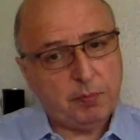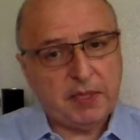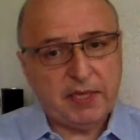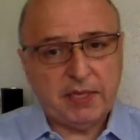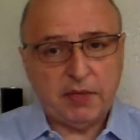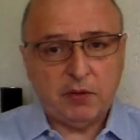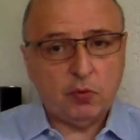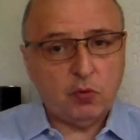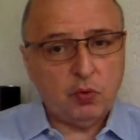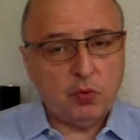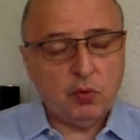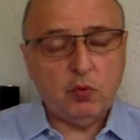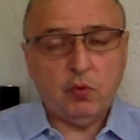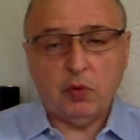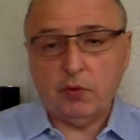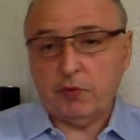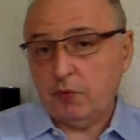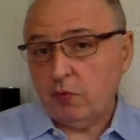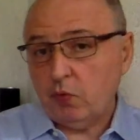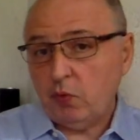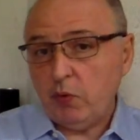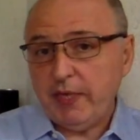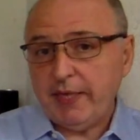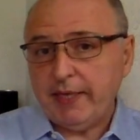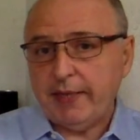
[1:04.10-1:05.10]
be in 2 or
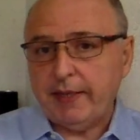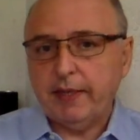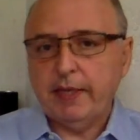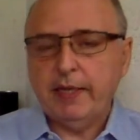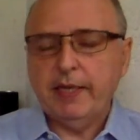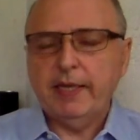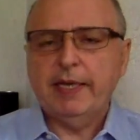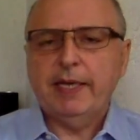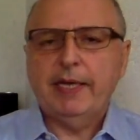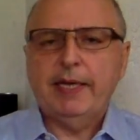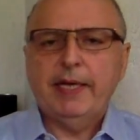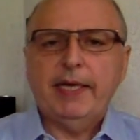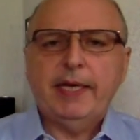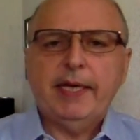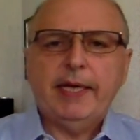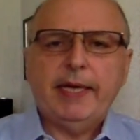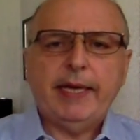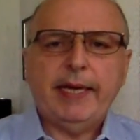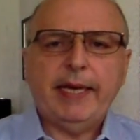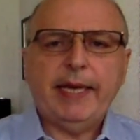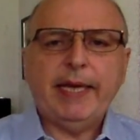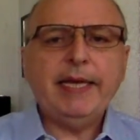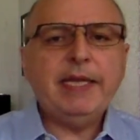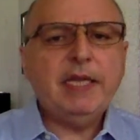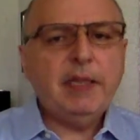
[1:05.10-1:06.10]
3.
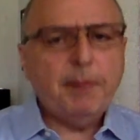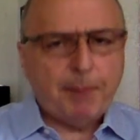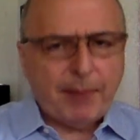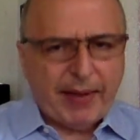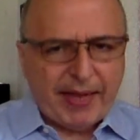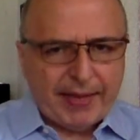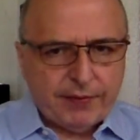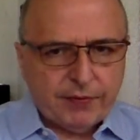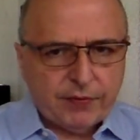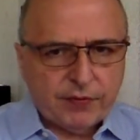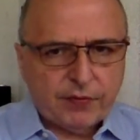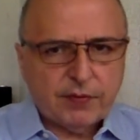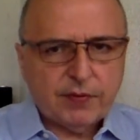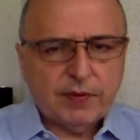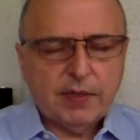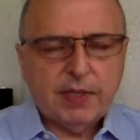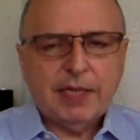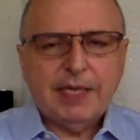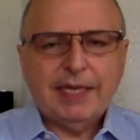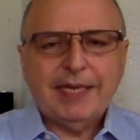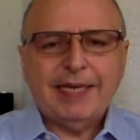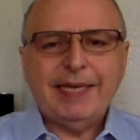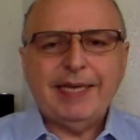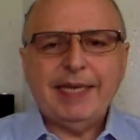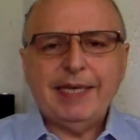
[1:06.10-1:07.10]
It depends.
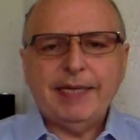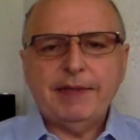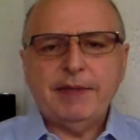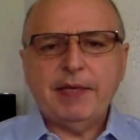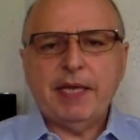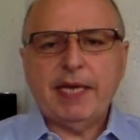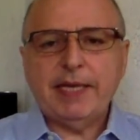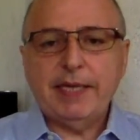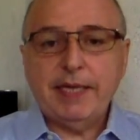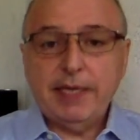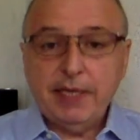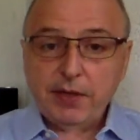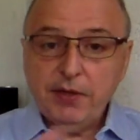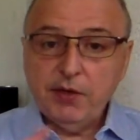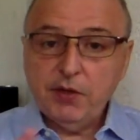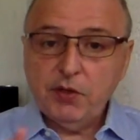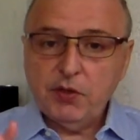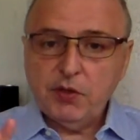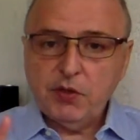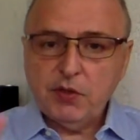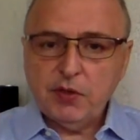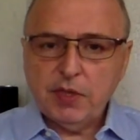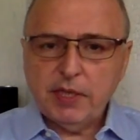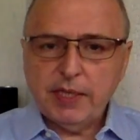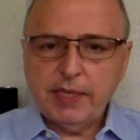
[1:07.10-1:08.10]
And
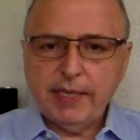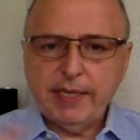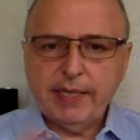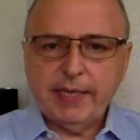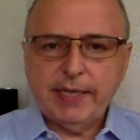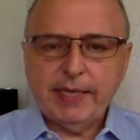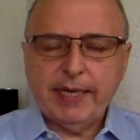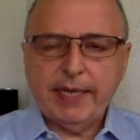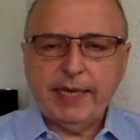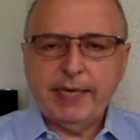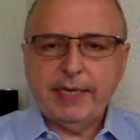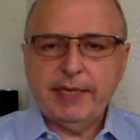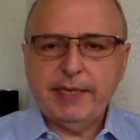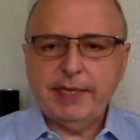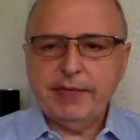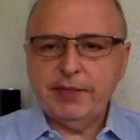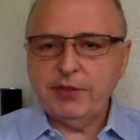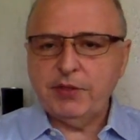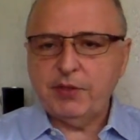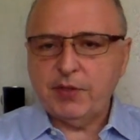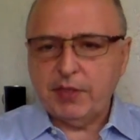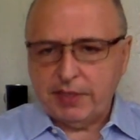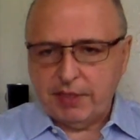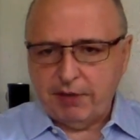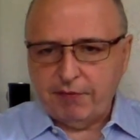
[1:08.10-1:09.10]
here's
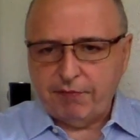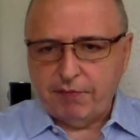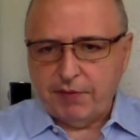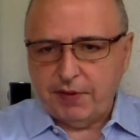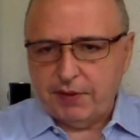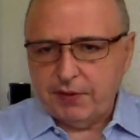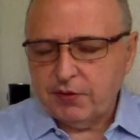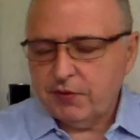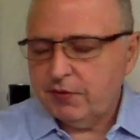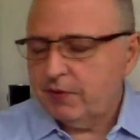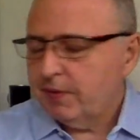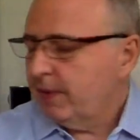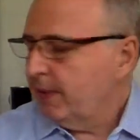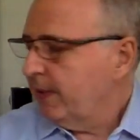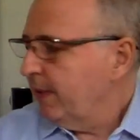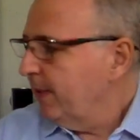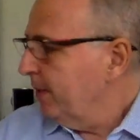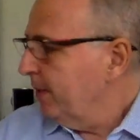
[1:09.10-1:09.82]
the difference.